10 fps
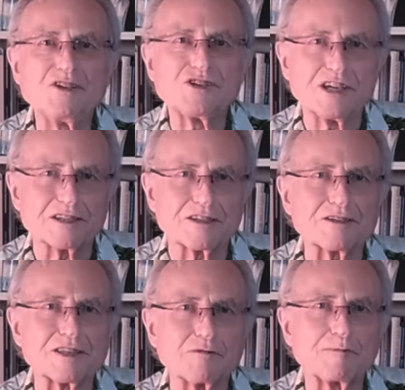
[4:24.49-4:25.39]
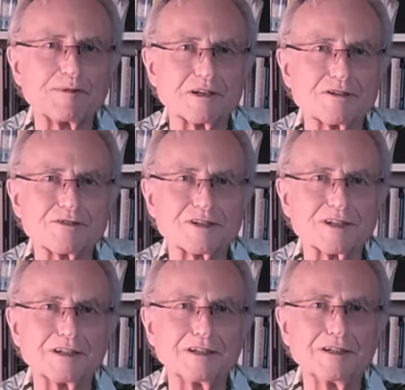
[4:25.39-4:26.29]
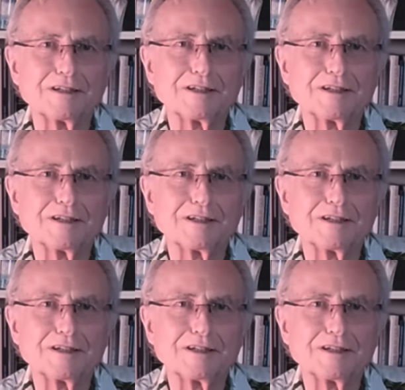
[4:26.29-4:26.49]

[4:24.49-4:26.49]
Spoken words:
Jesus. That would be interesting.